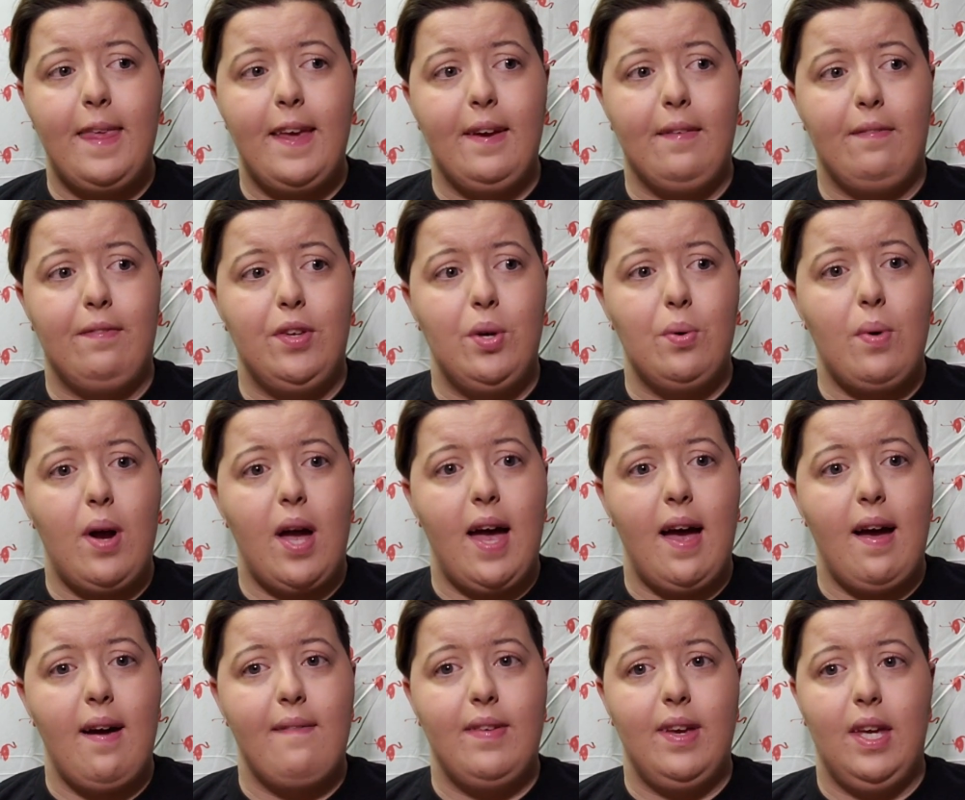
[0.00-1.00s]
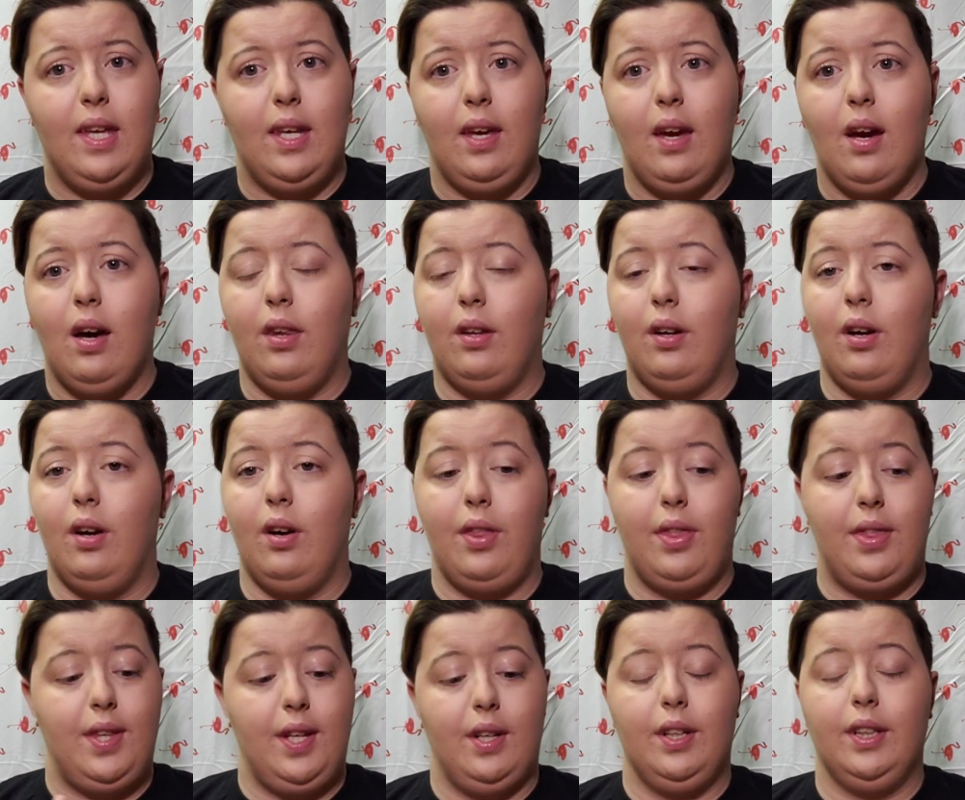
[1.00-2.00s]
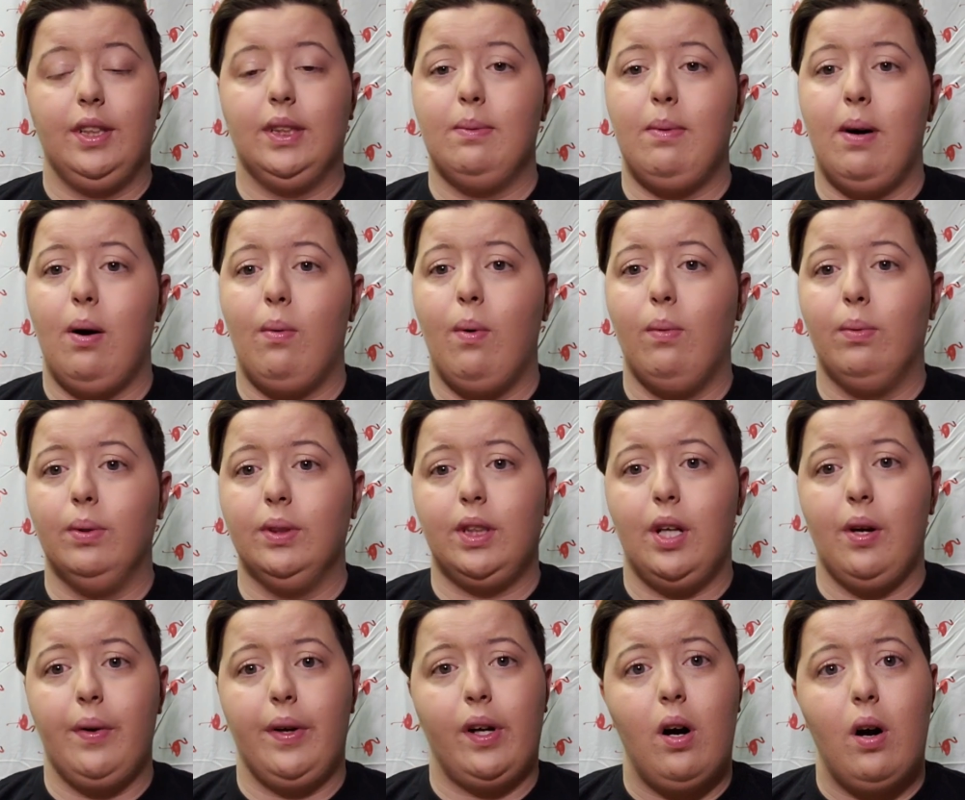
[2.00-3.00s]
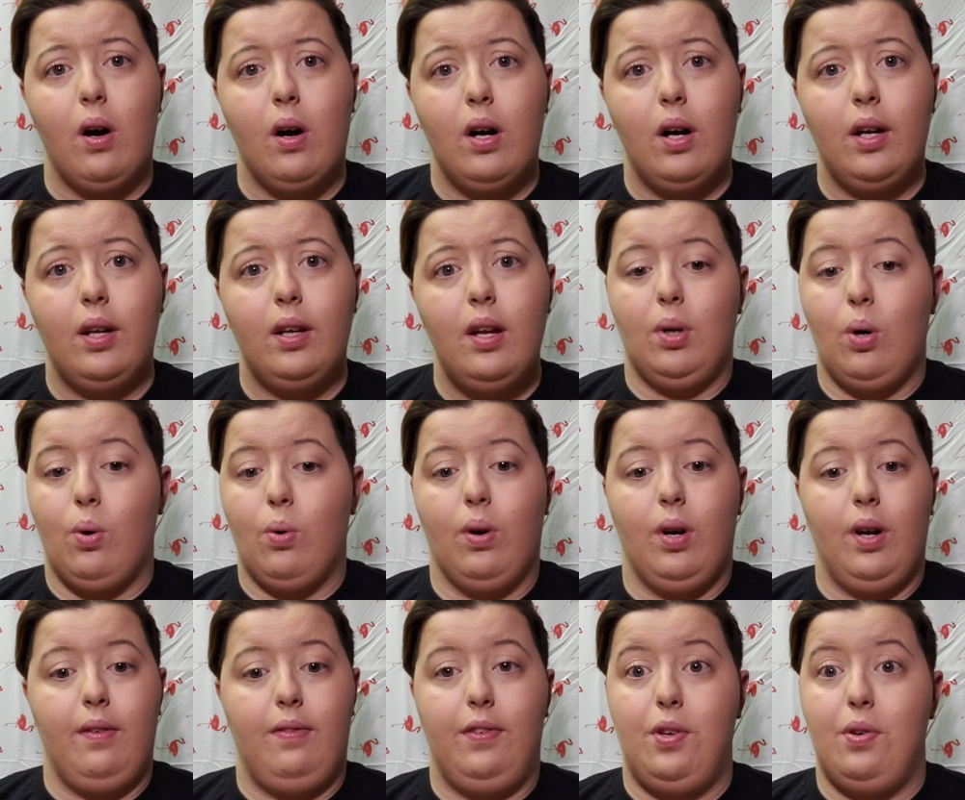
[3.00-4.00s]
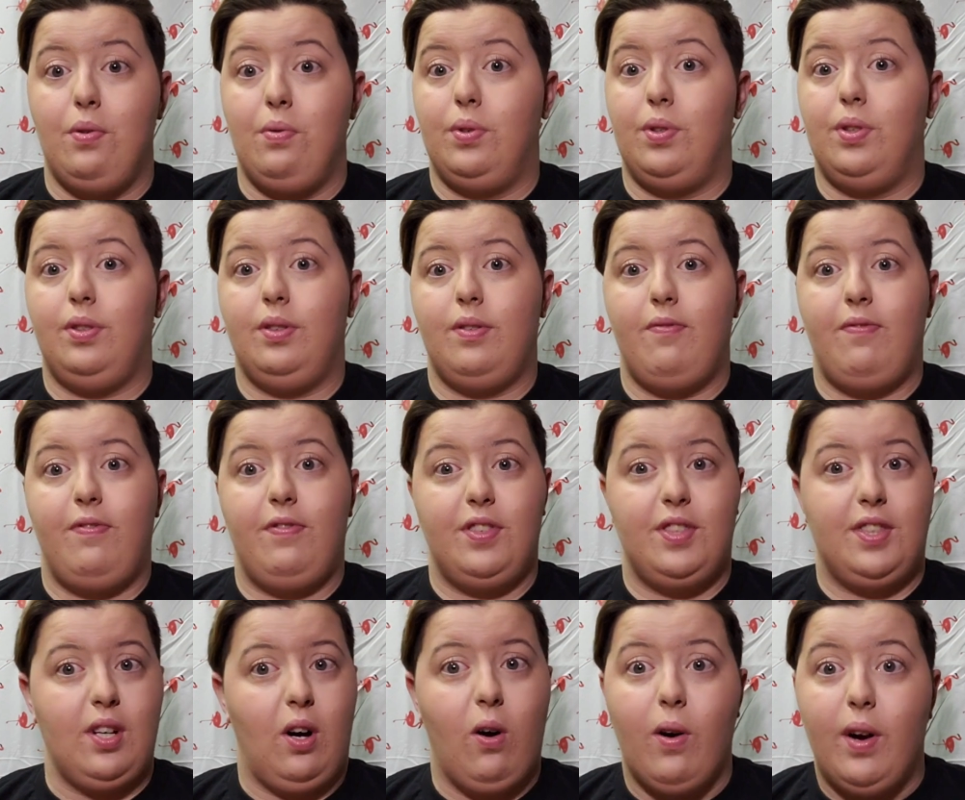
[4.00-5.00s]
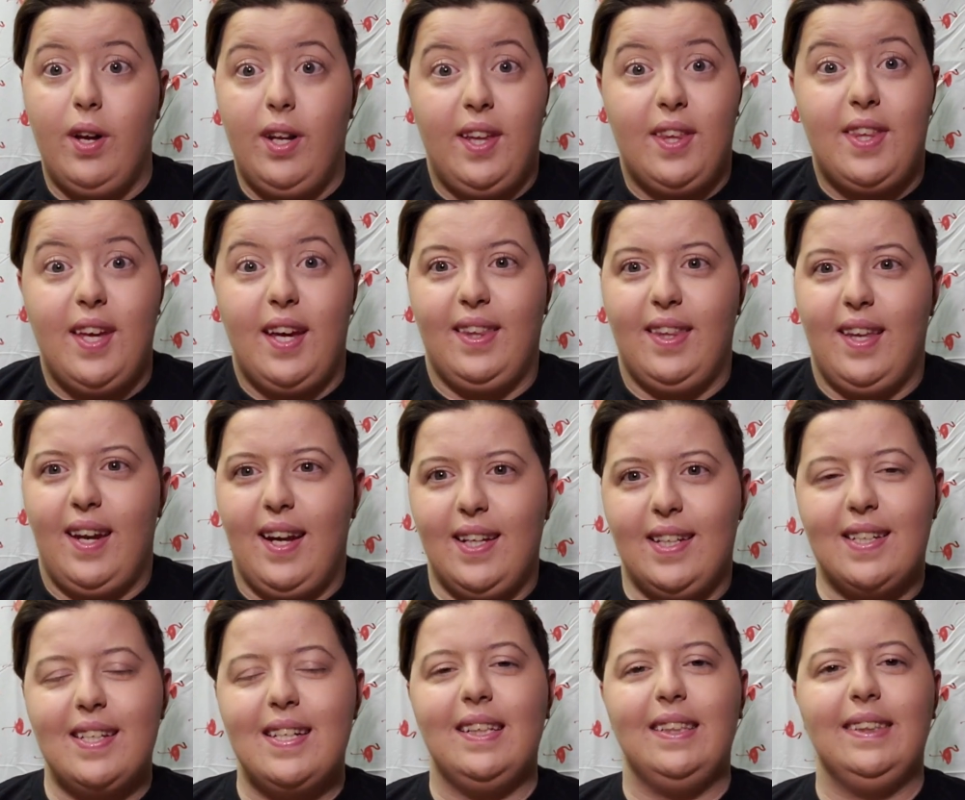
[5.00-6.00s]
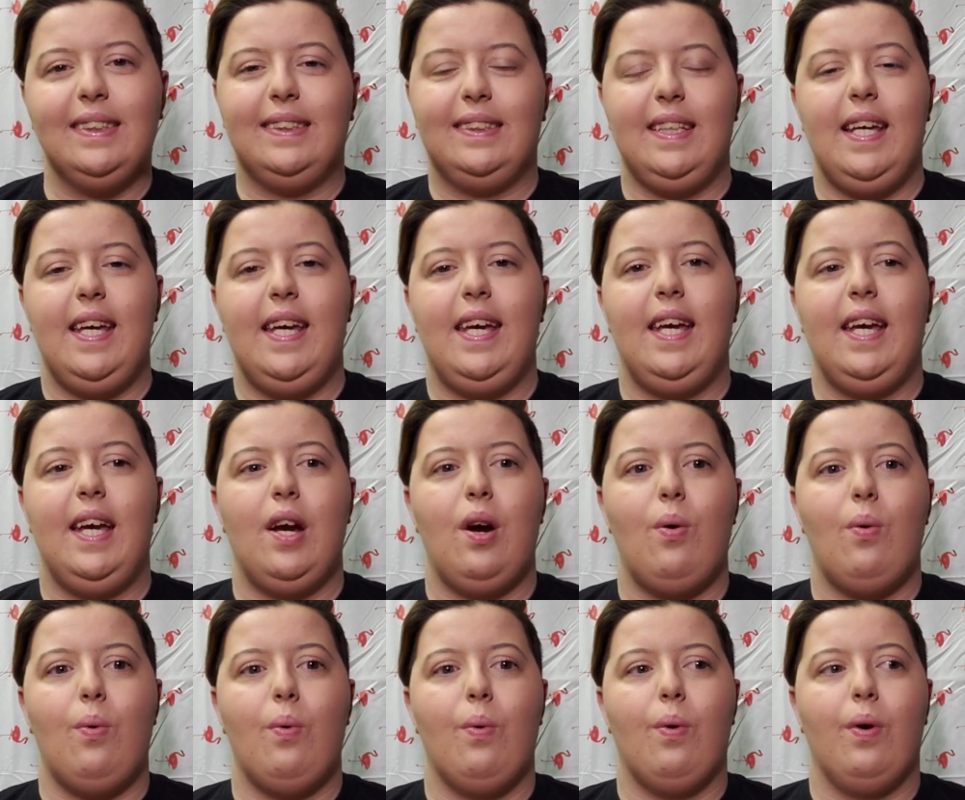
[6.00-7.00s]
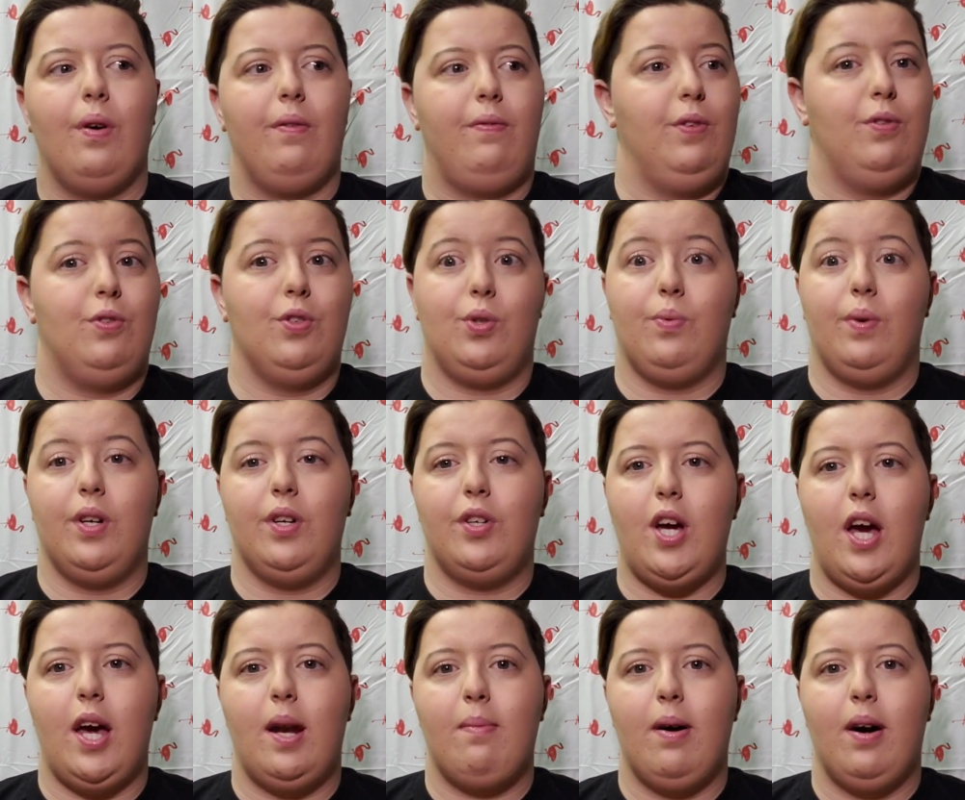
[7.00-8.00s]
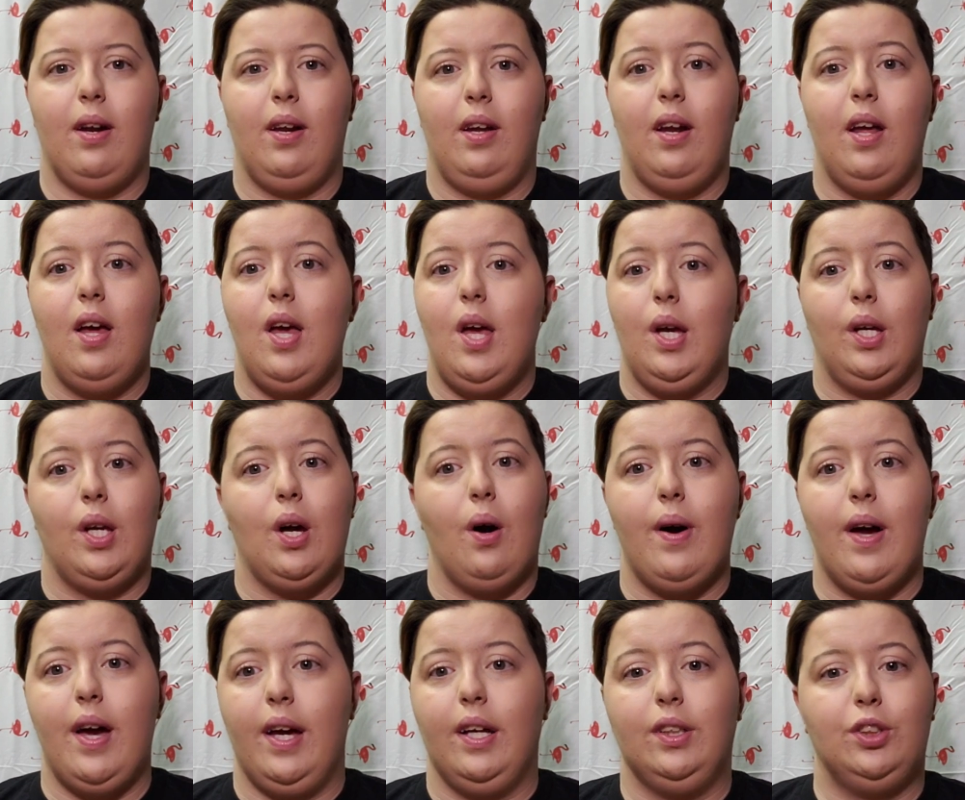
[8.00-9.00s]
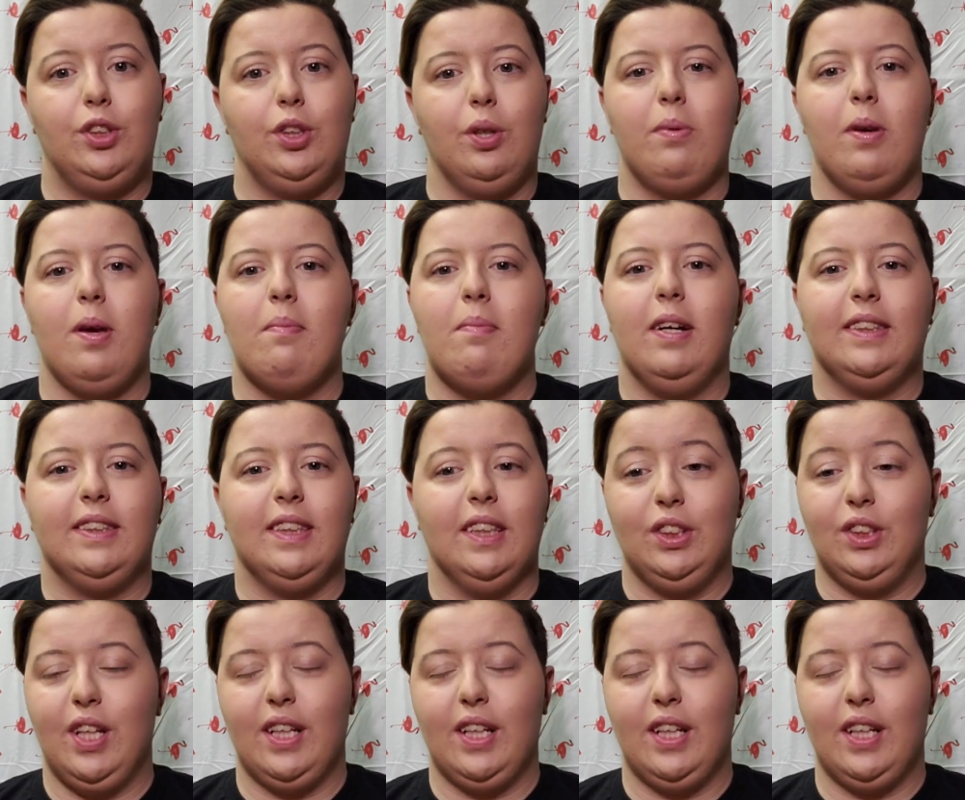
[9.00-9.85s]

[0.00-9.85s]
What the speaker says: if you have any other theories about what was going on, or if you saw anything that I didn't see, or if you just want to chat about it, go ahead, shoot me a message.